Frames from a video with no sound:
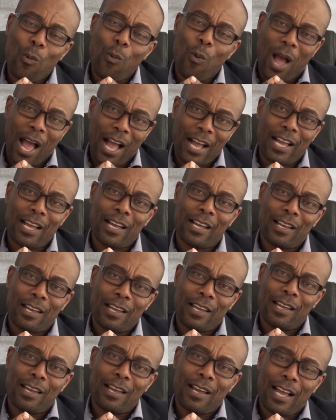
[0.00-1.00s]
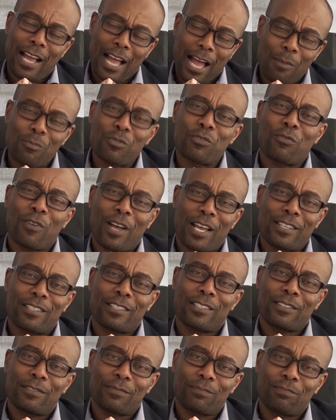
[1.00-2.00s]
work comes
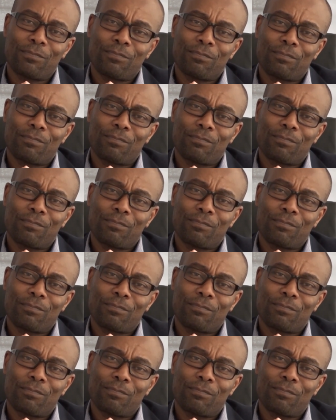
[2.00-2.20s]
first.